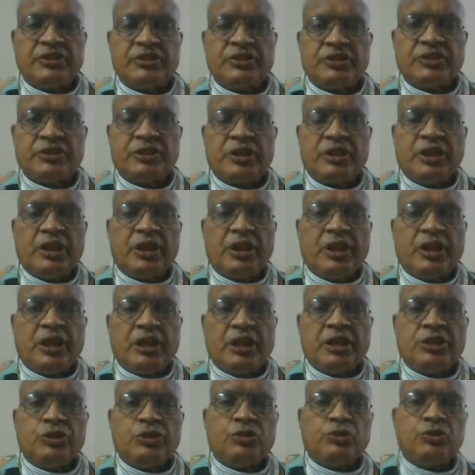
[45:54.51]
Means
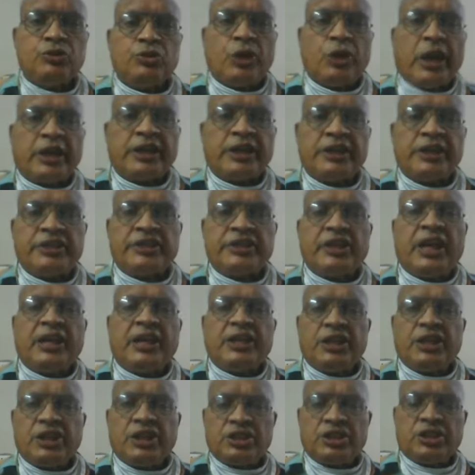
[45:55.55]
you are a
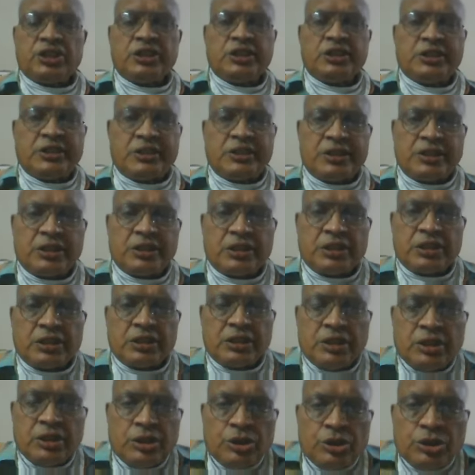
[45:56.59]
design engineer,
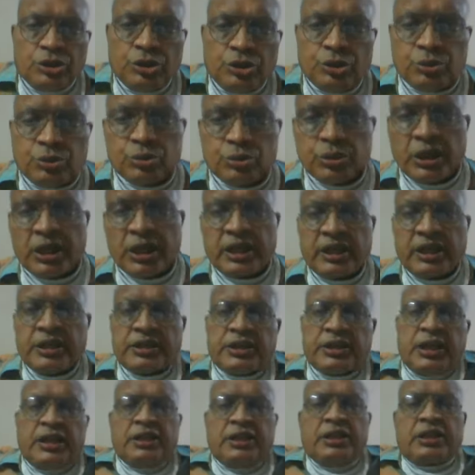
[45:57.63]
you are
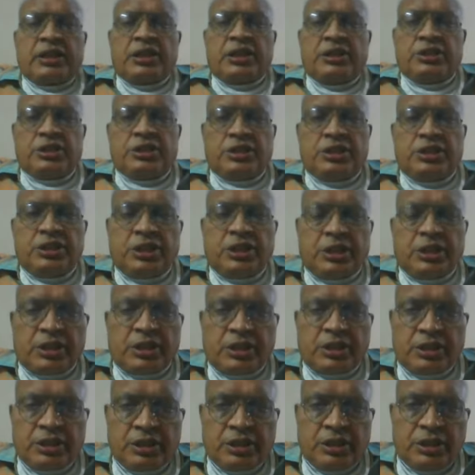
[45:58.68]
a tender
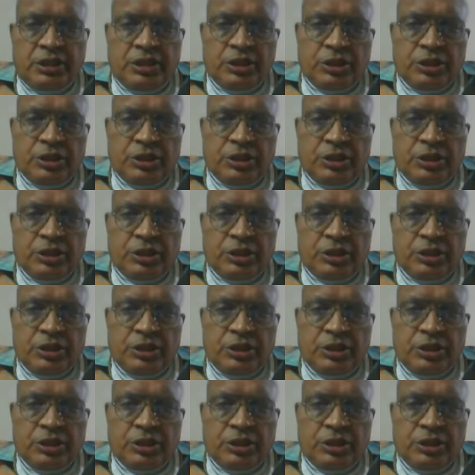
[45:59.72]
engineer,